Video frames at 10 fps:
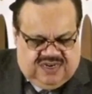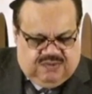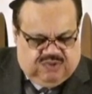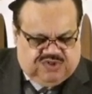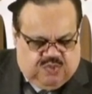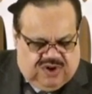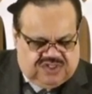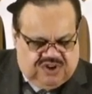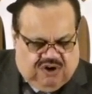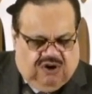was
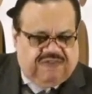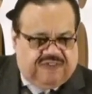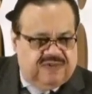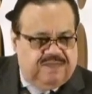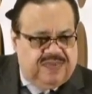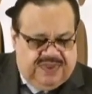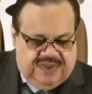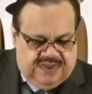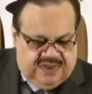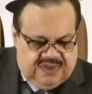once offered
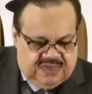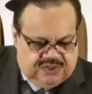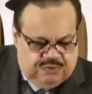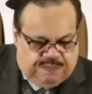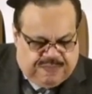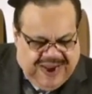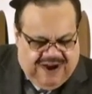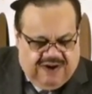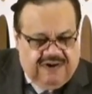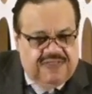to
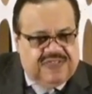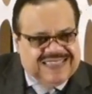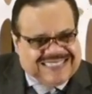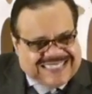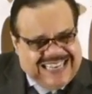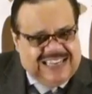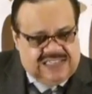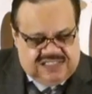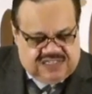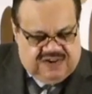bear the
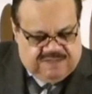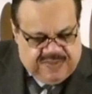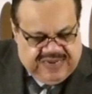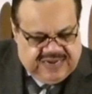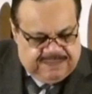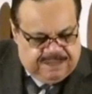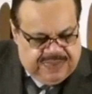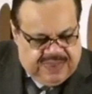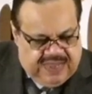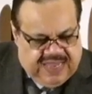sins of many.
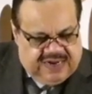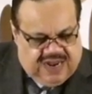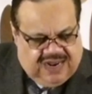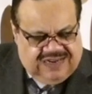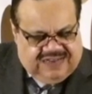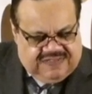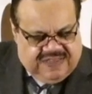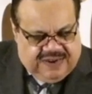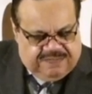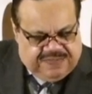And unto
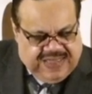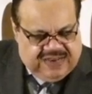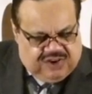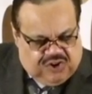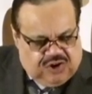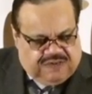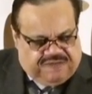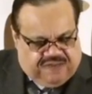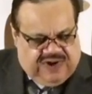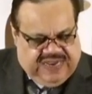them that look
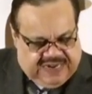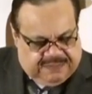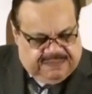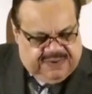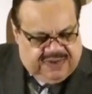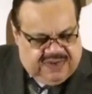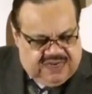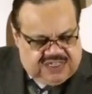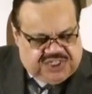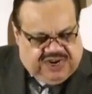for him
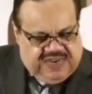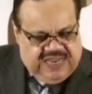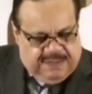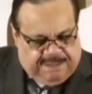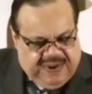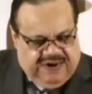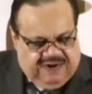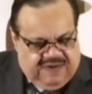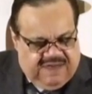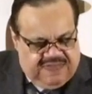shall he
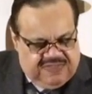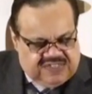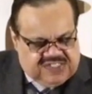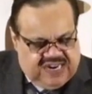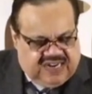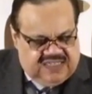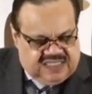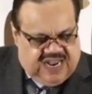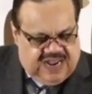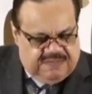appear the second
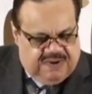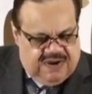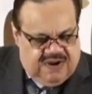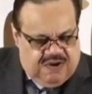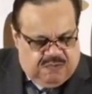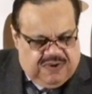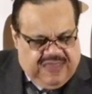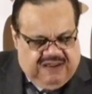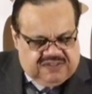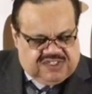time
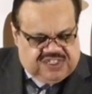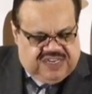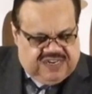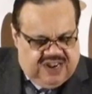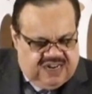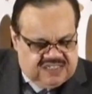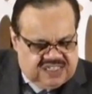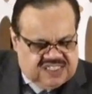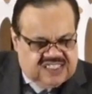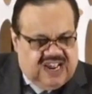without sin
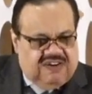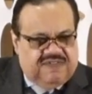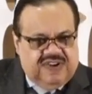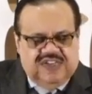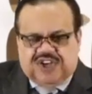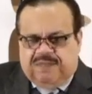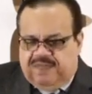unto salvation.